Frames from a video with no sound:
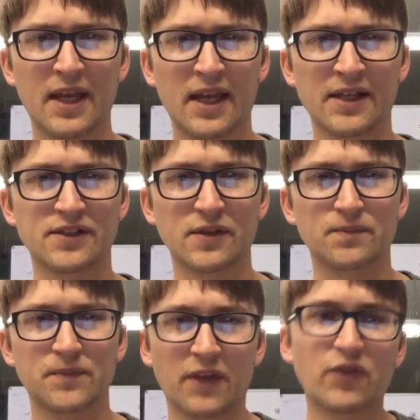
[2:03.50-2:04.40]
And so
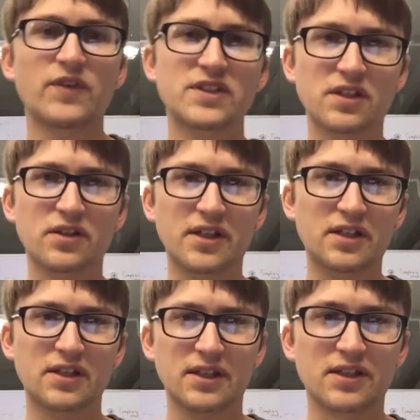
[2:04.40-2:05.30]
if you visit the
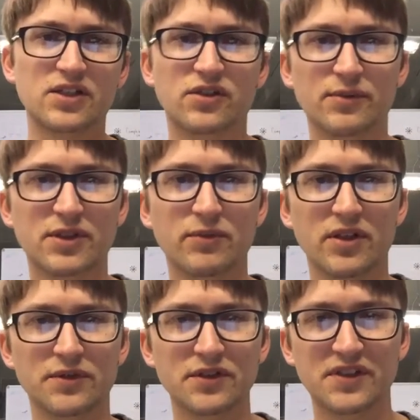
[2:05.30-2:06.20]
link in the description
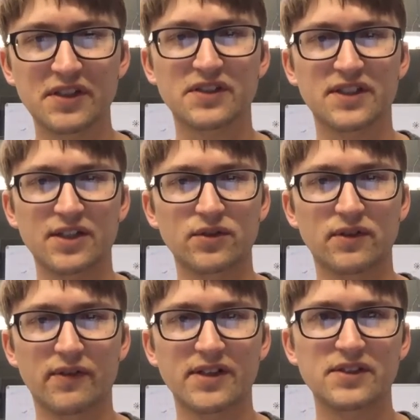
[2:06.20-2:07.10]
below, you'll see the schedule
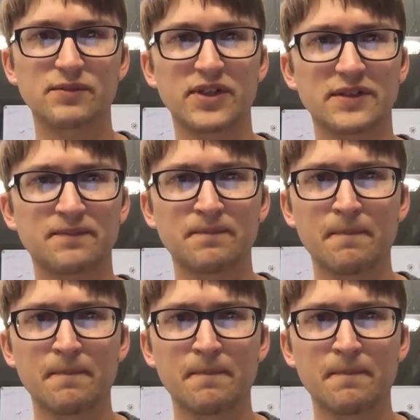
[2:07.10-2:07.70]
of events, but